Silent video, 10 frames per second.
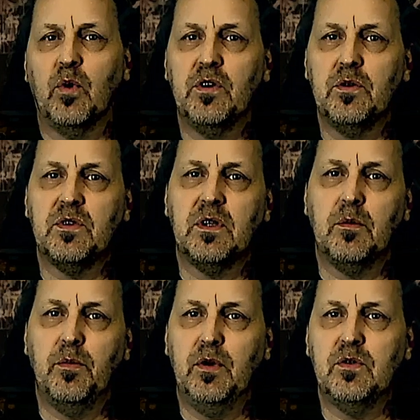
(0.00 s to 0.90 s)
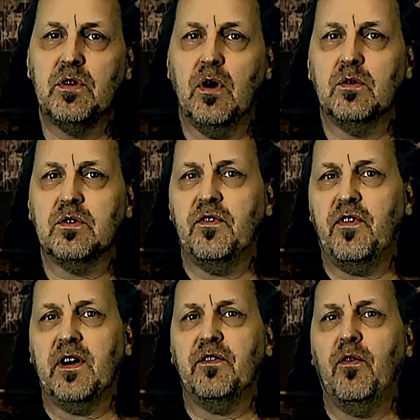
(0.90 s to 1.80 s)
We're using the blues note,
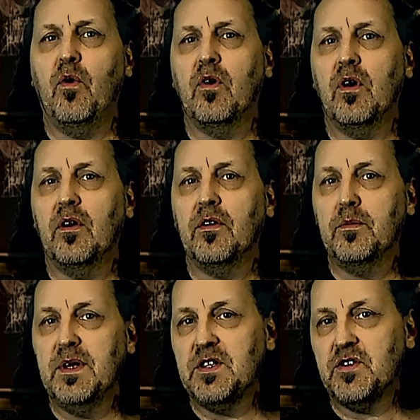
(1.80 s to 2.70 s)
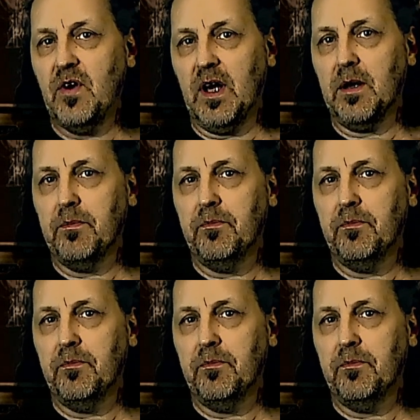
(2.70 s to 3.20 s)
fret 4 on the B string.